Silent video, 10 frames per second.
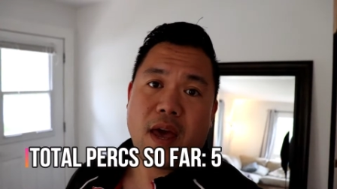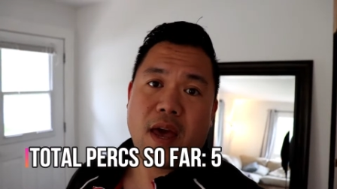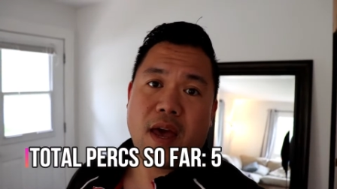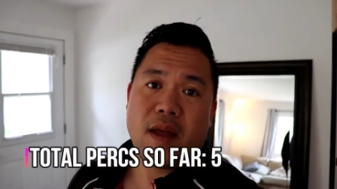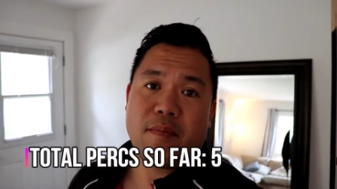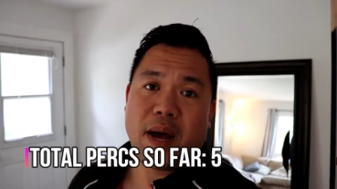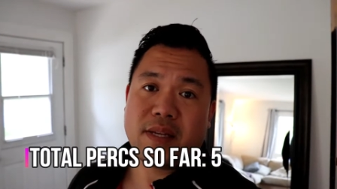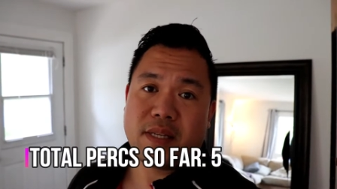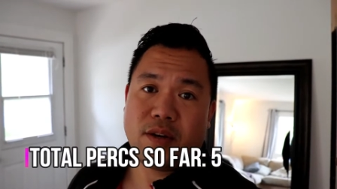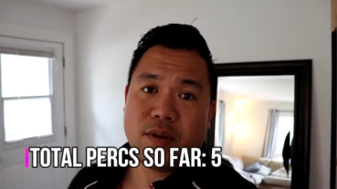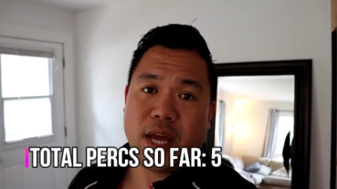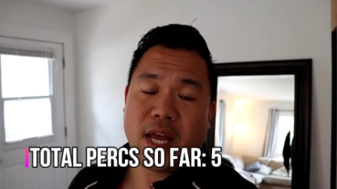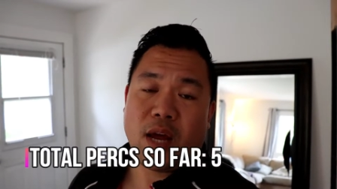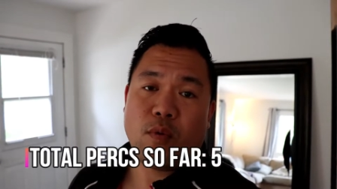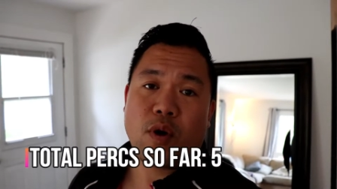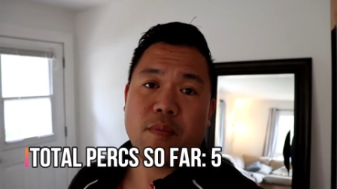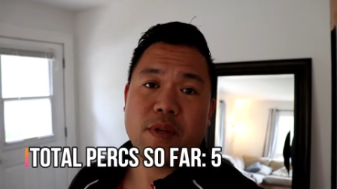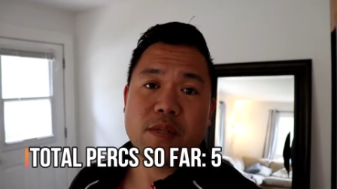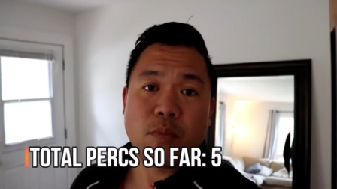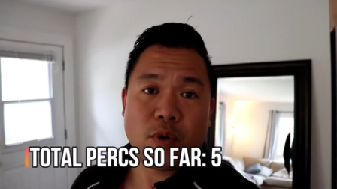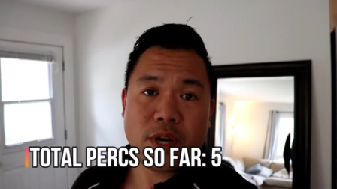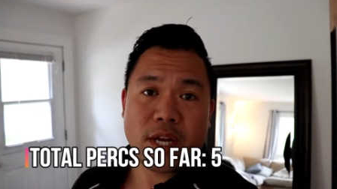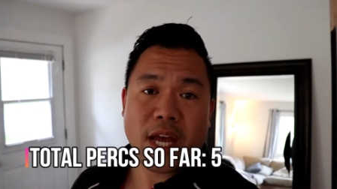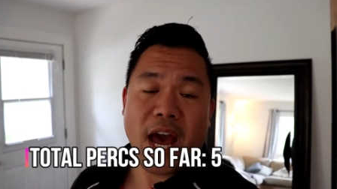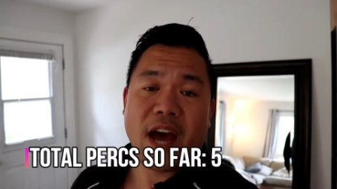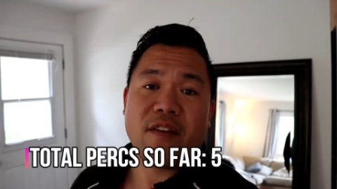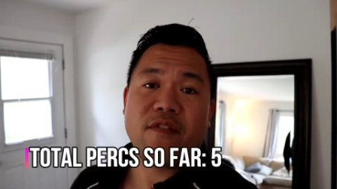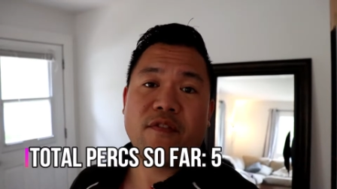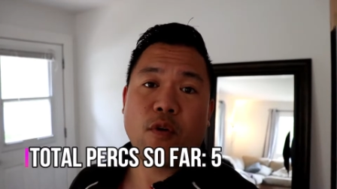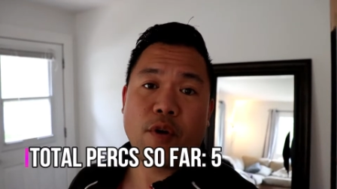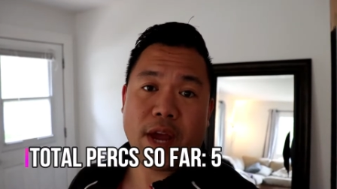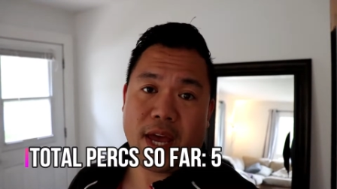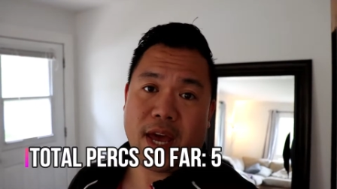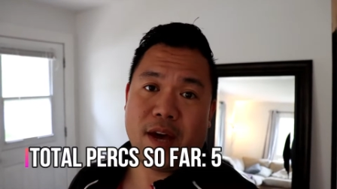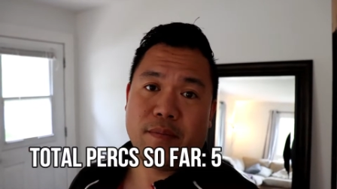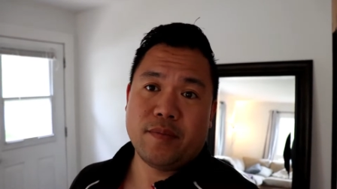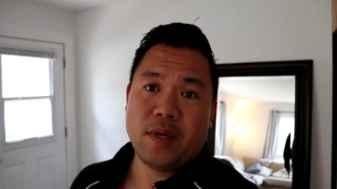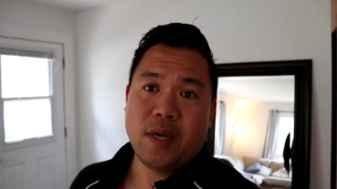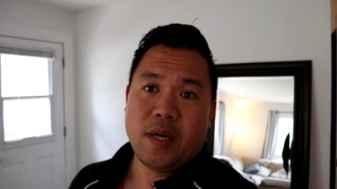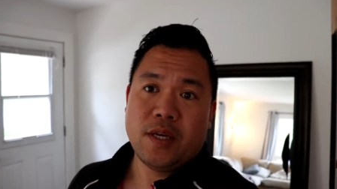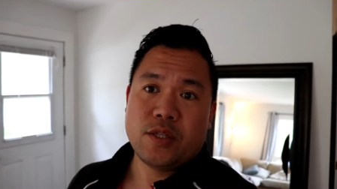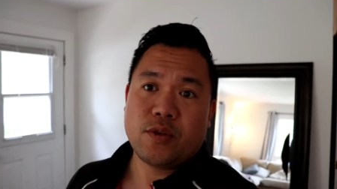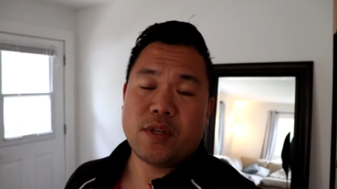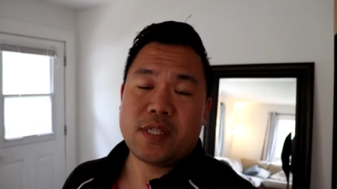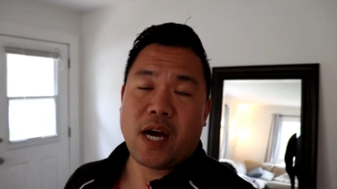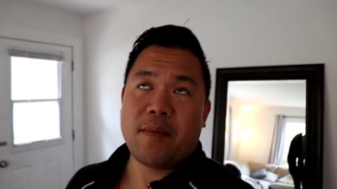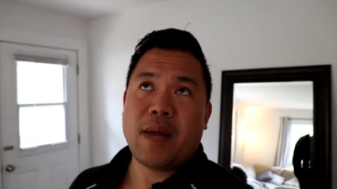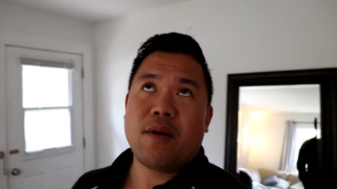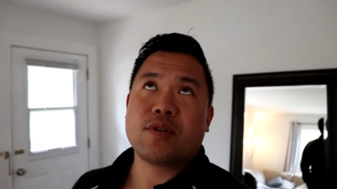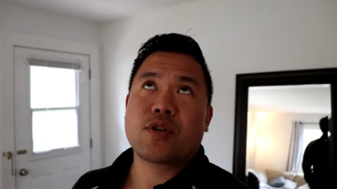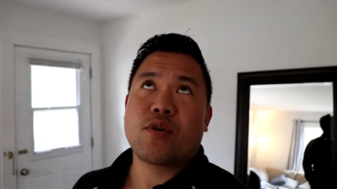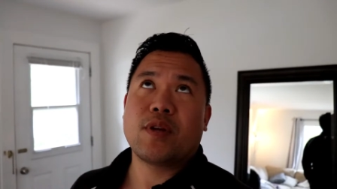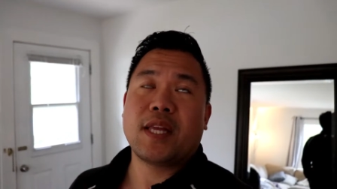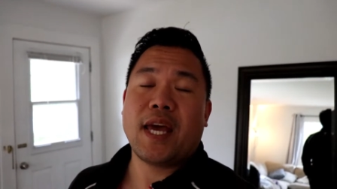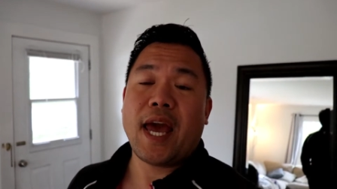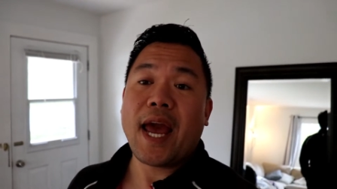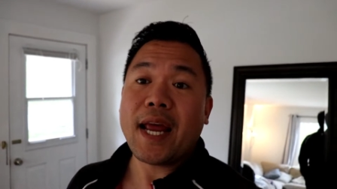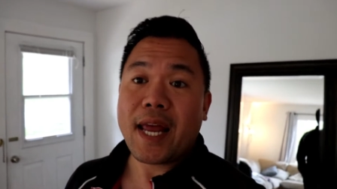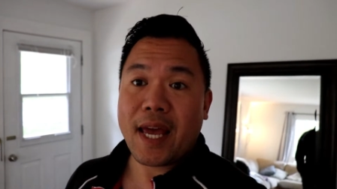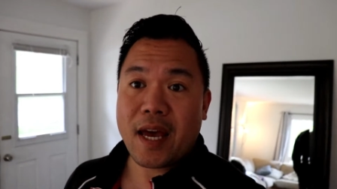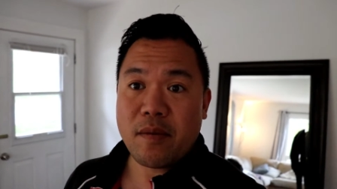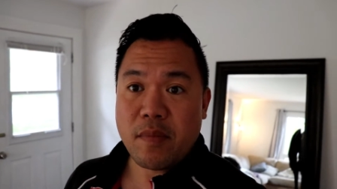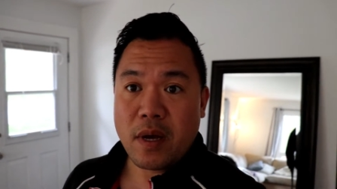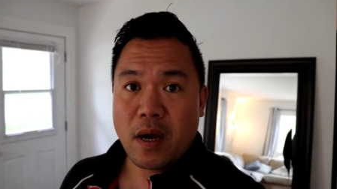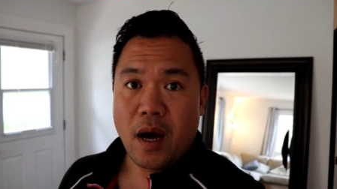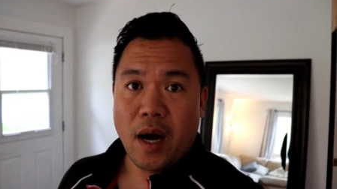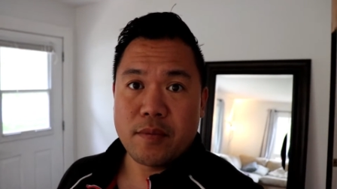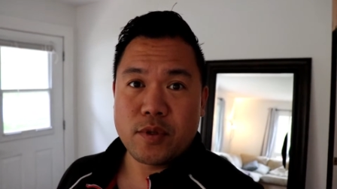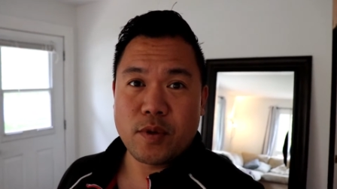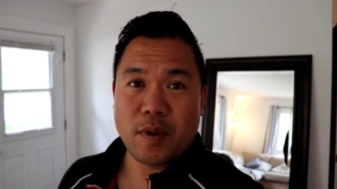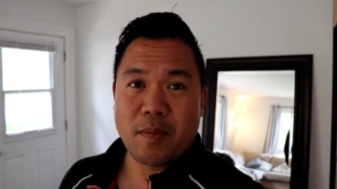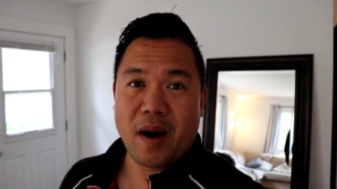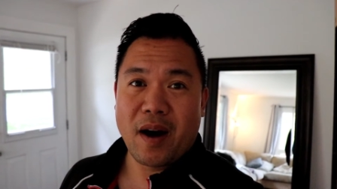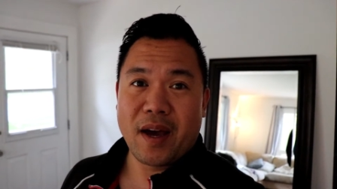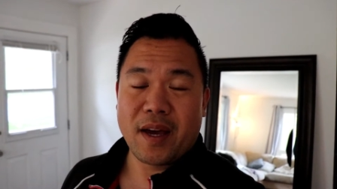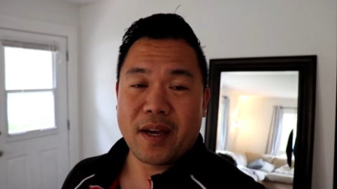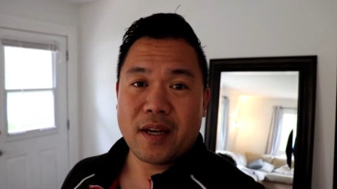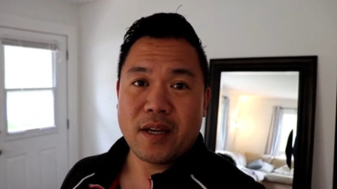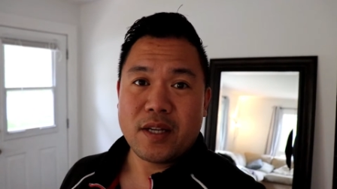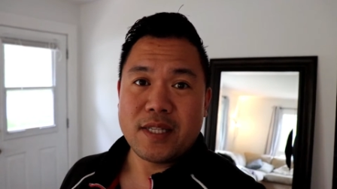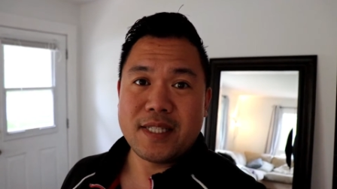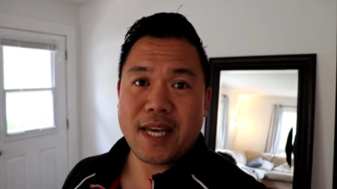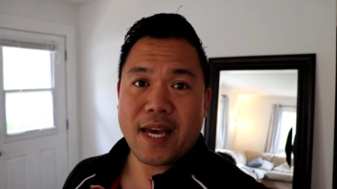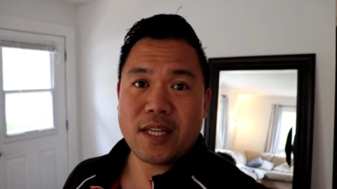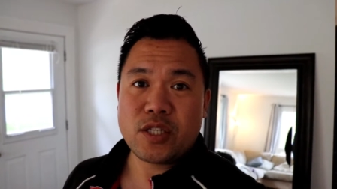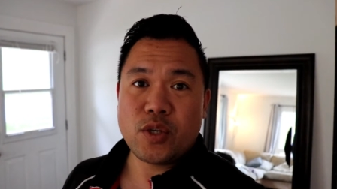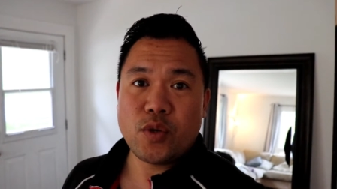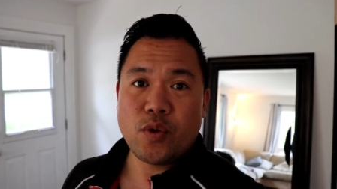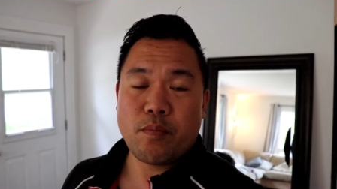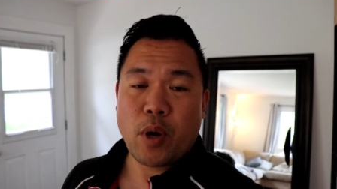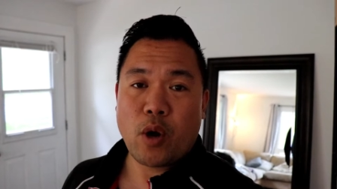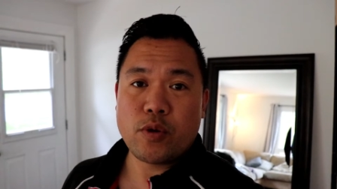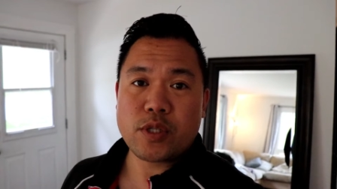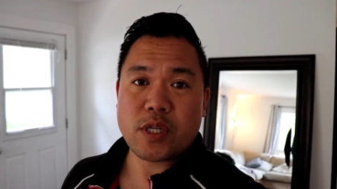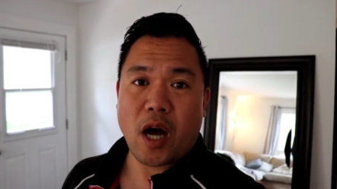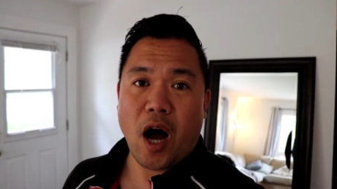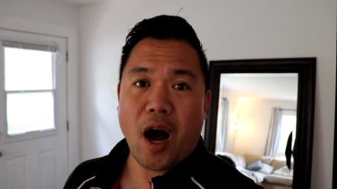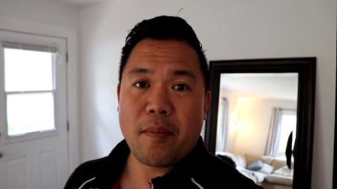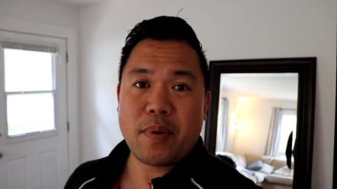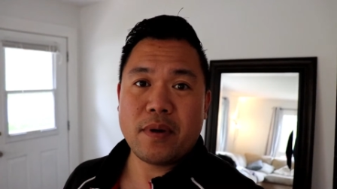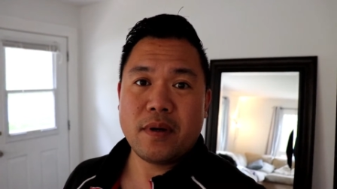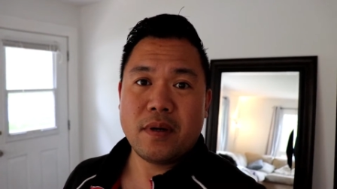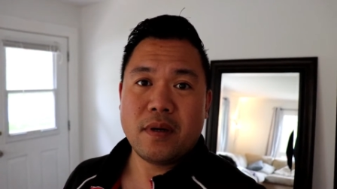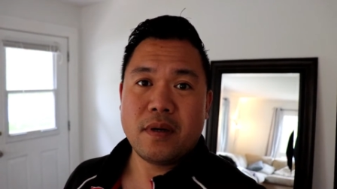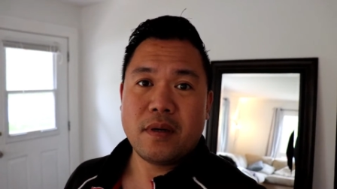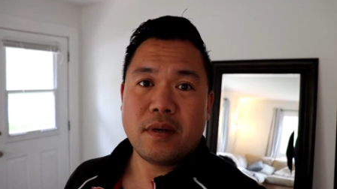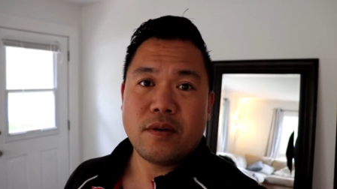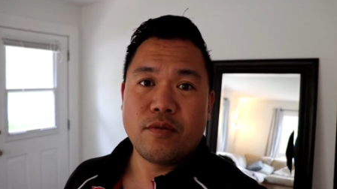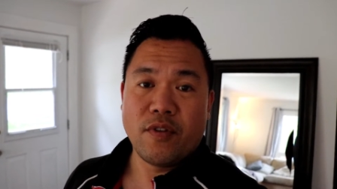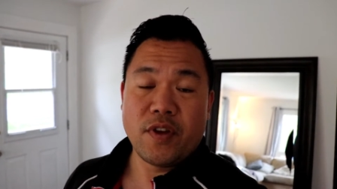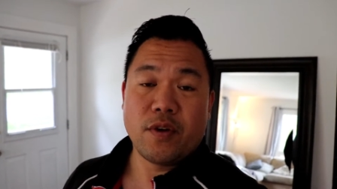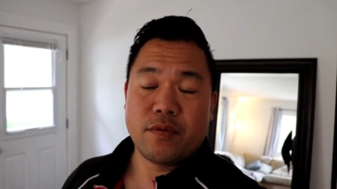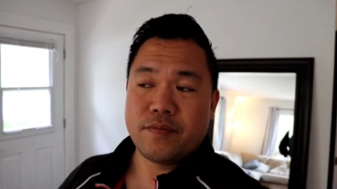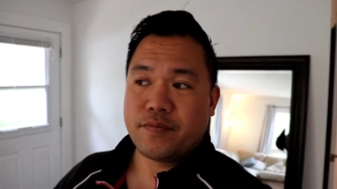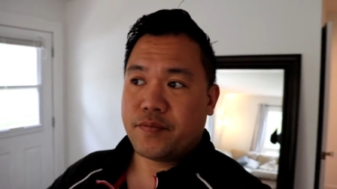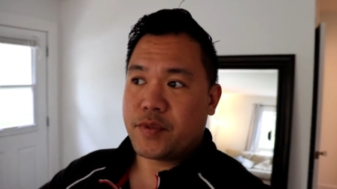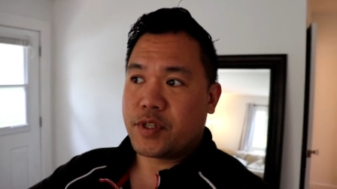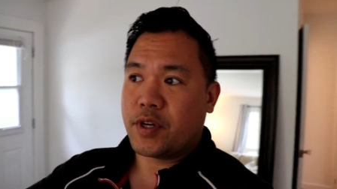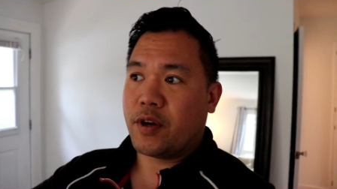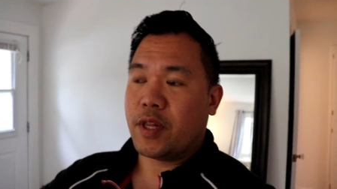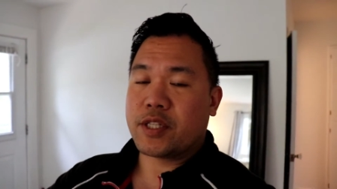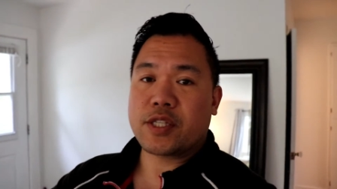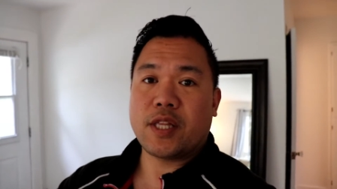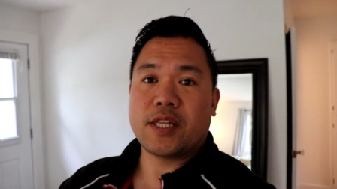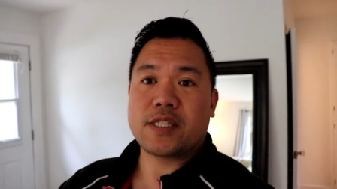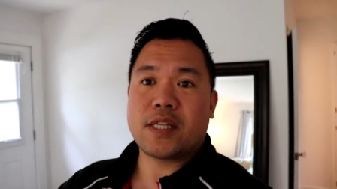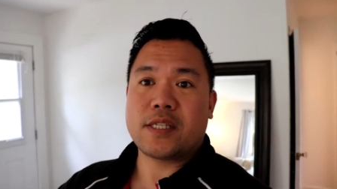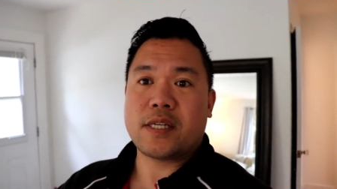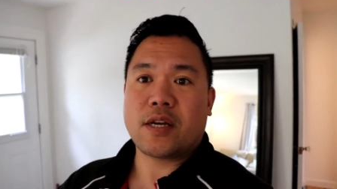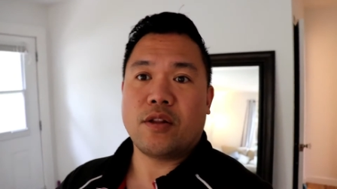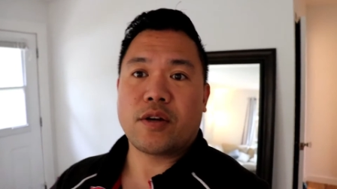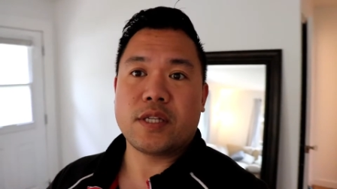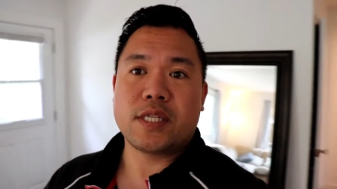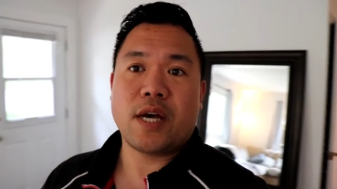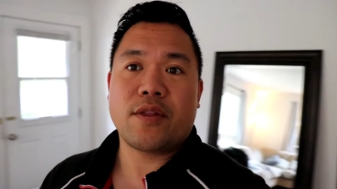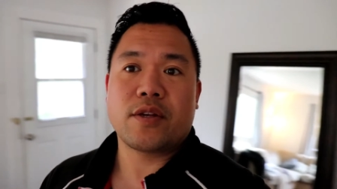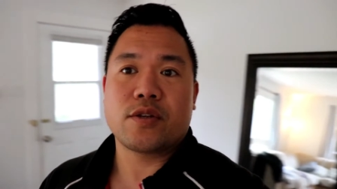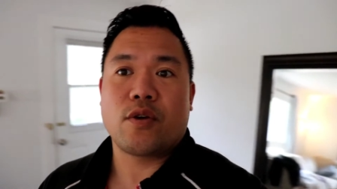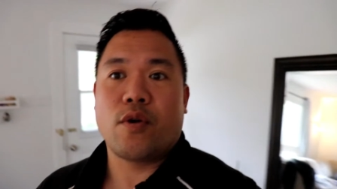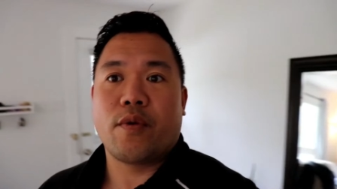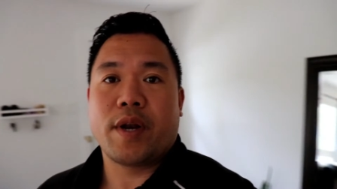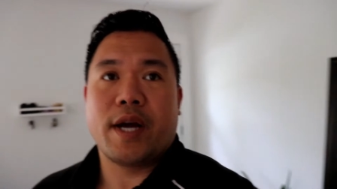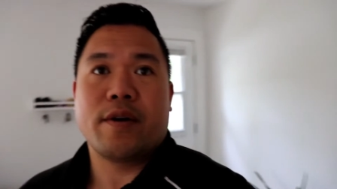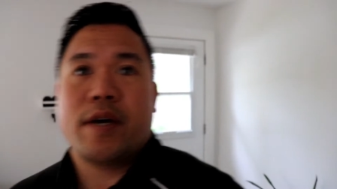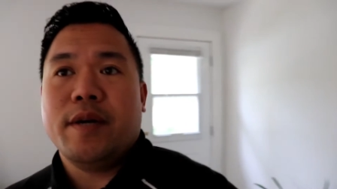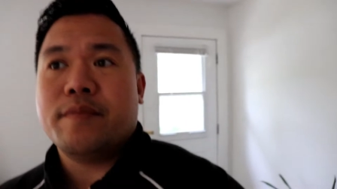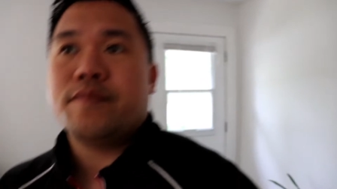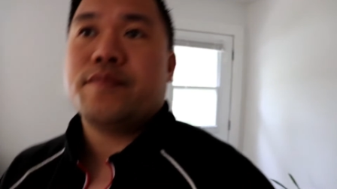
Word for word: and passed out, and I woke up this morning at 4 a.m. So the time now is currently 8 a.m. I'm doing my day two post-op review. So here, let's let's let's take a look and see how things are going right now. Okay.